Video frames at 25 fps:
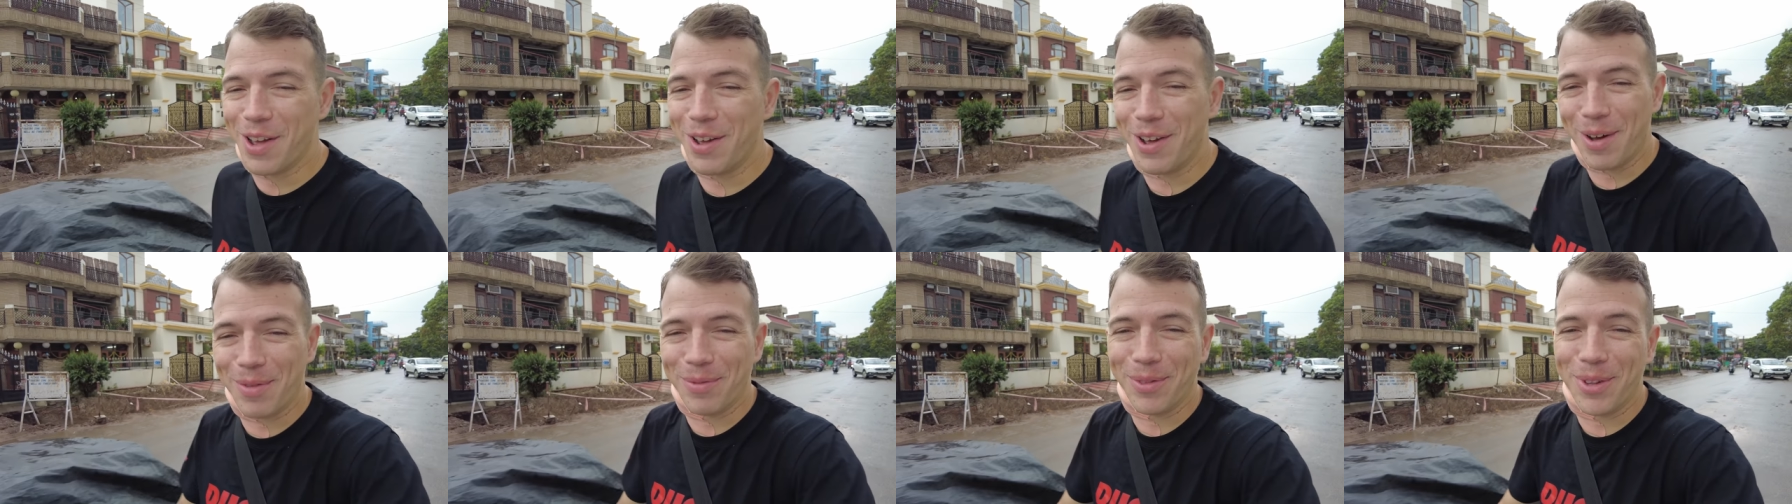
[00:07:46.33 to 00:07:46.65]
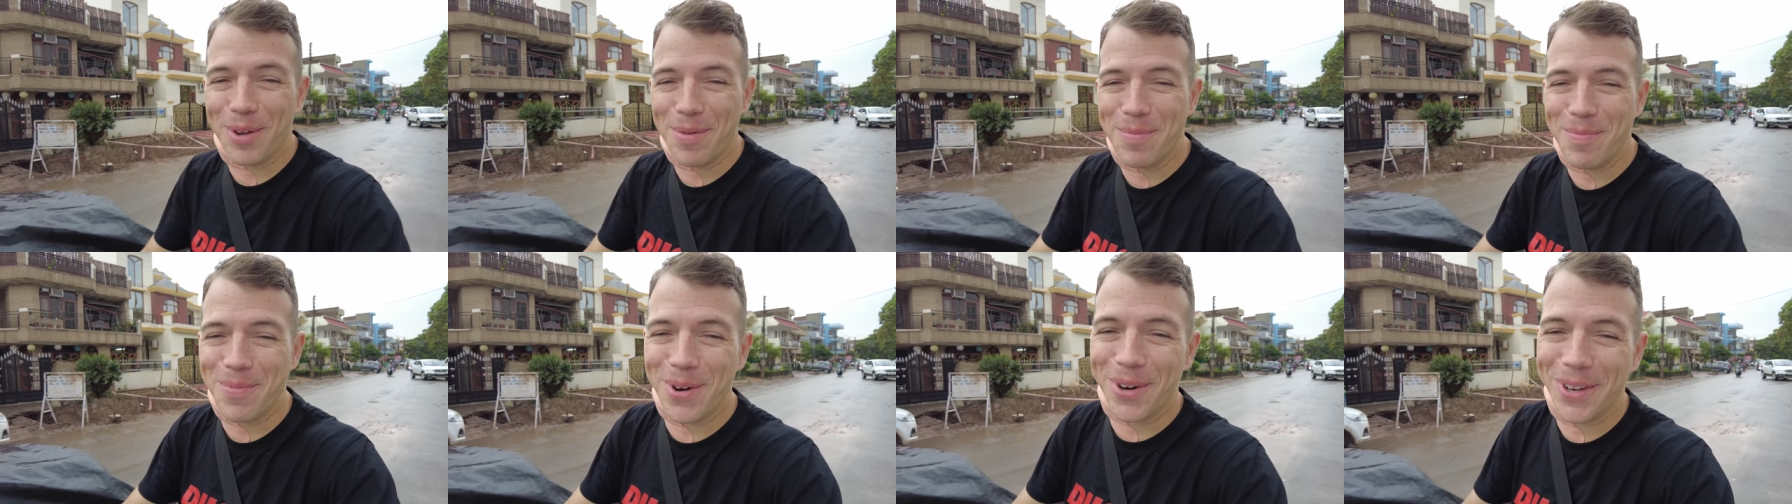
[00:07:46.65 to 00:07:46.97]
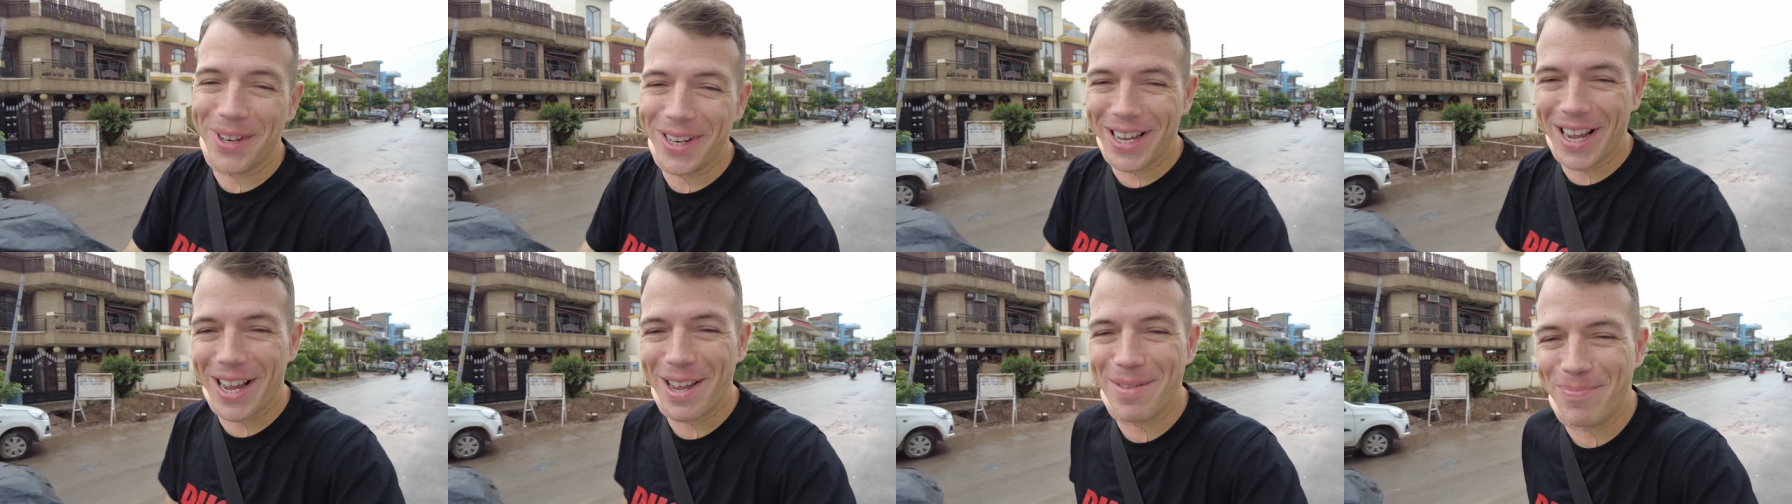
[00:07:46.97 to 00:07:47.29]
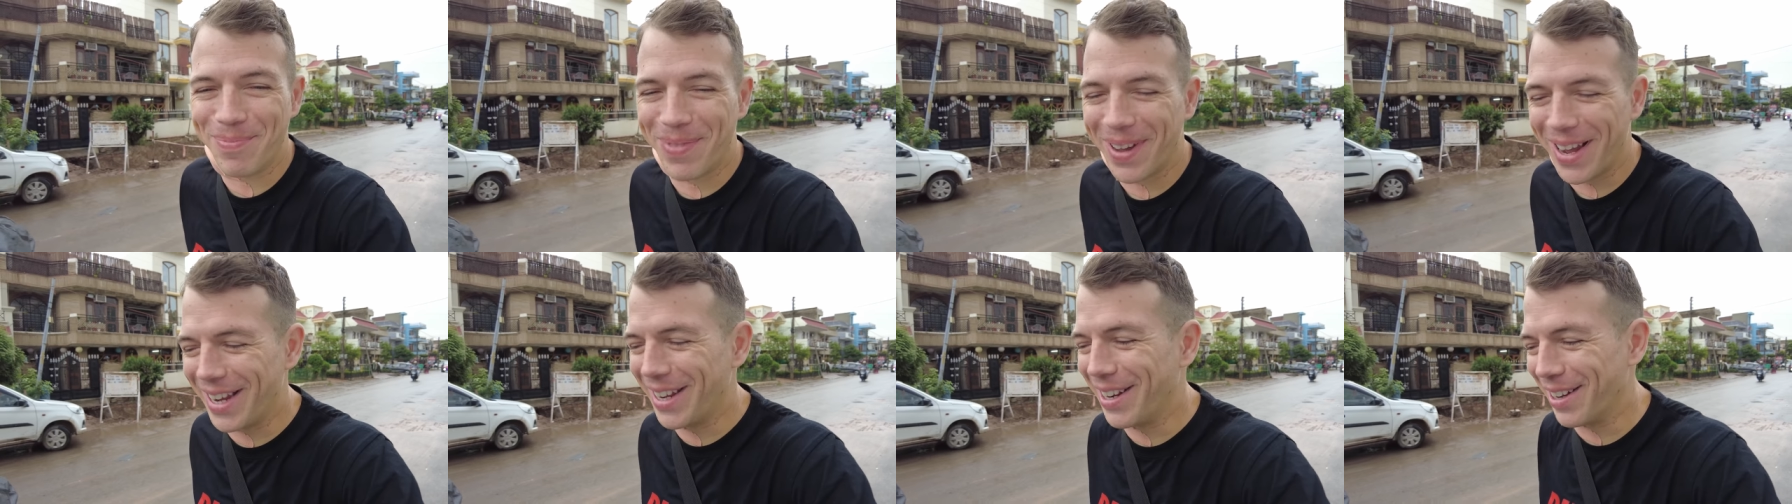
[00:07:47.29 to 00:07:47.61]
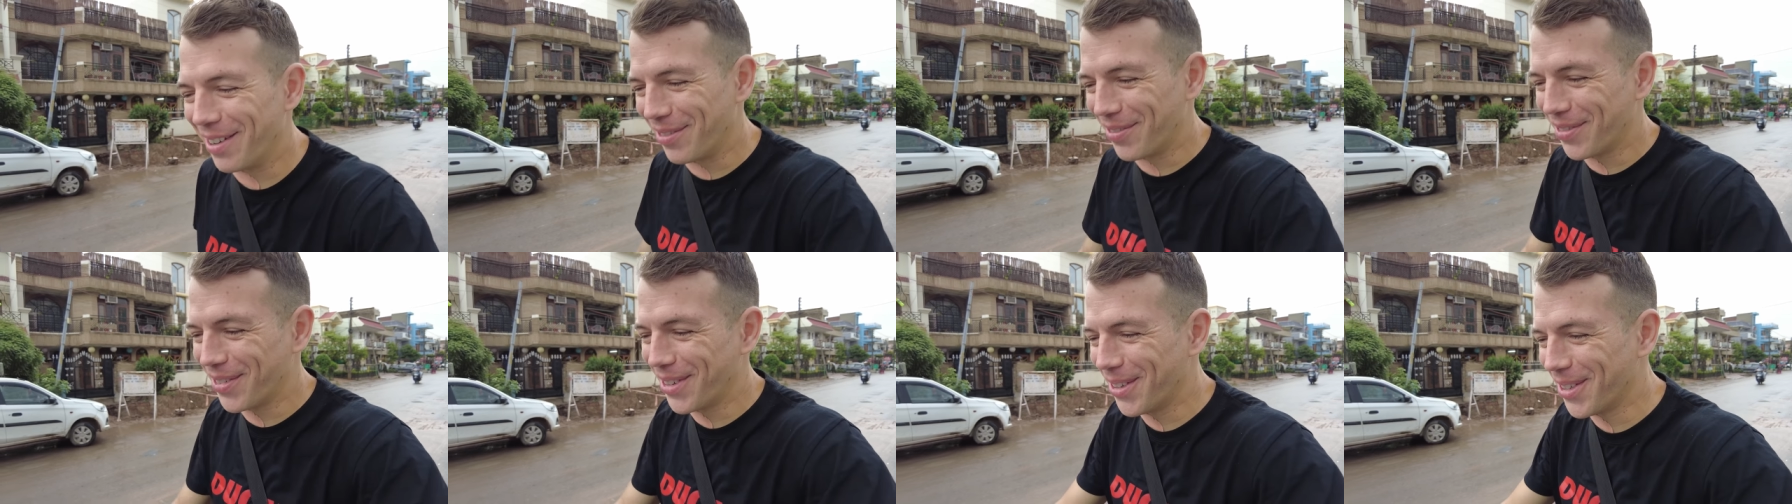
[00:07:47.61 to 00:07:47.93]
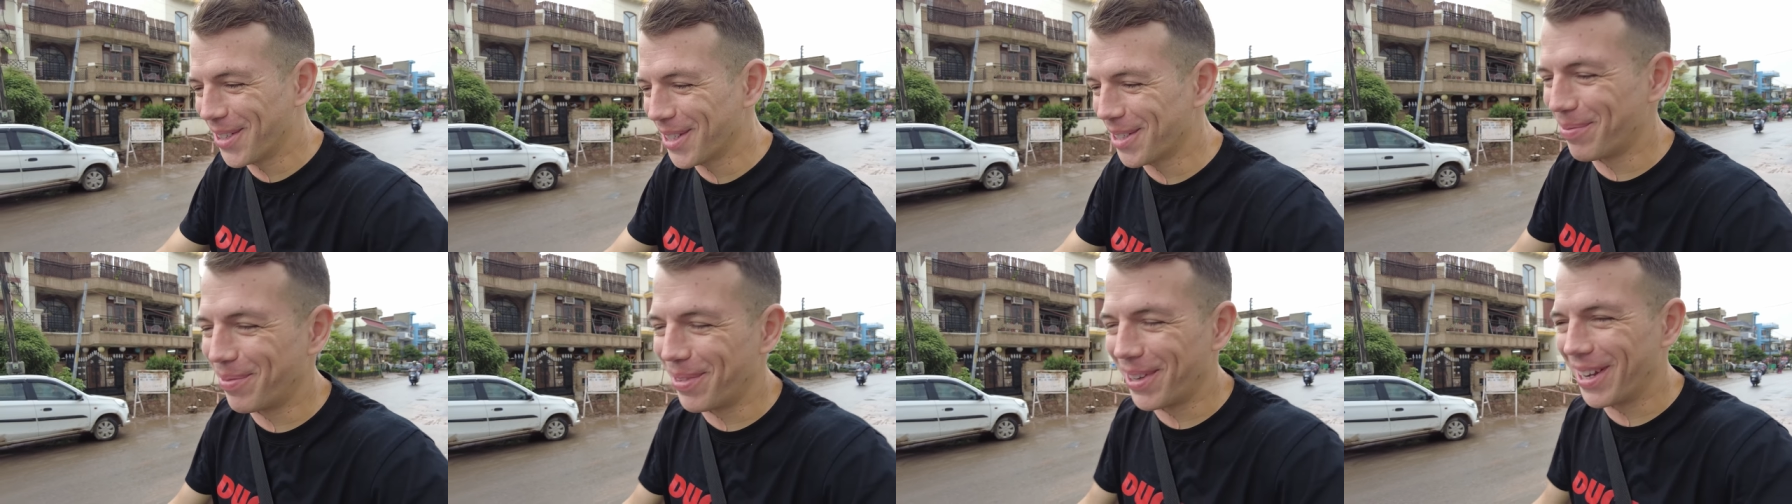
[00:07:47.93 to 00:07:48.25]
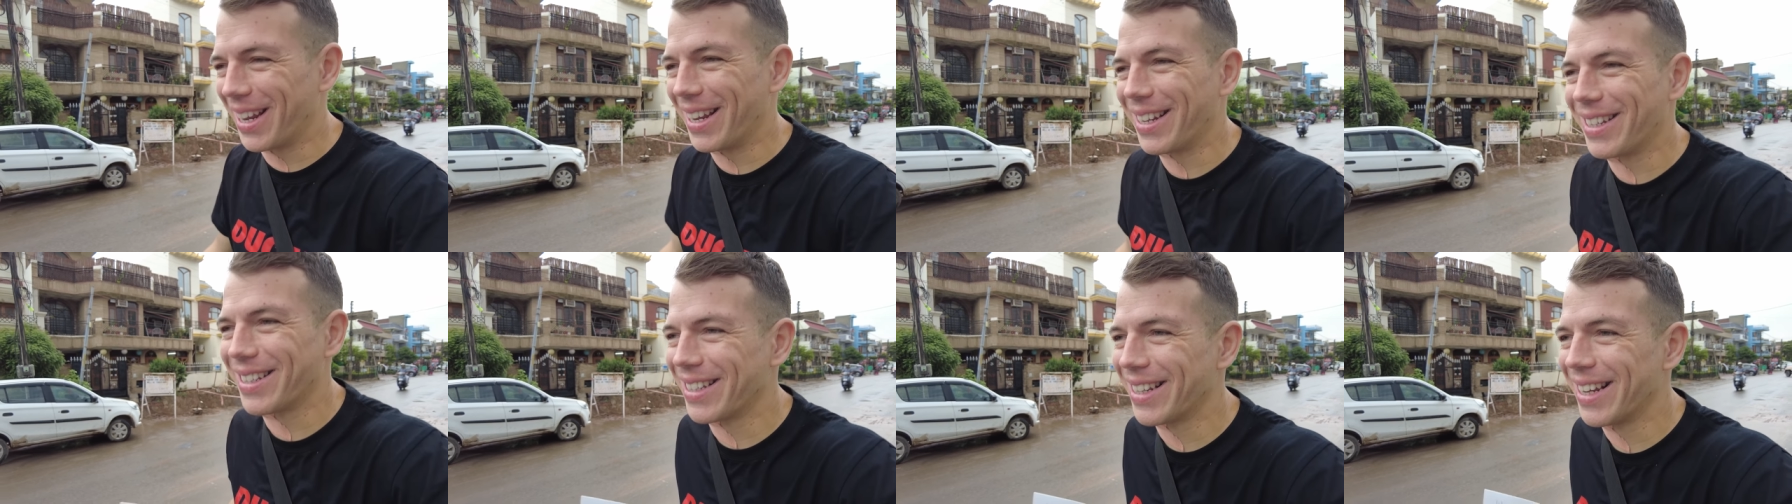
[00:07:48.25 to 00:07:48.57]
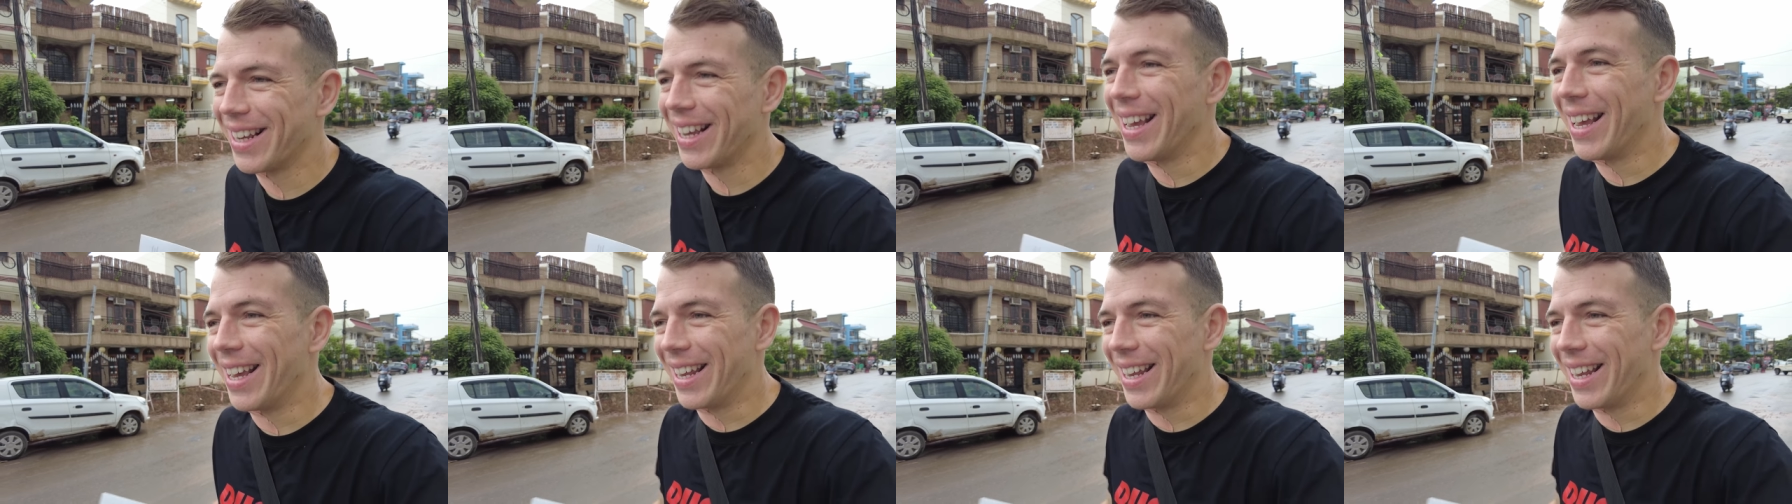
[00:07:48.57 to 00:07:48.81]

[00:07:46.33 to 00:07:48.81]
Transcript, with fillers: on the money I paid of course but that's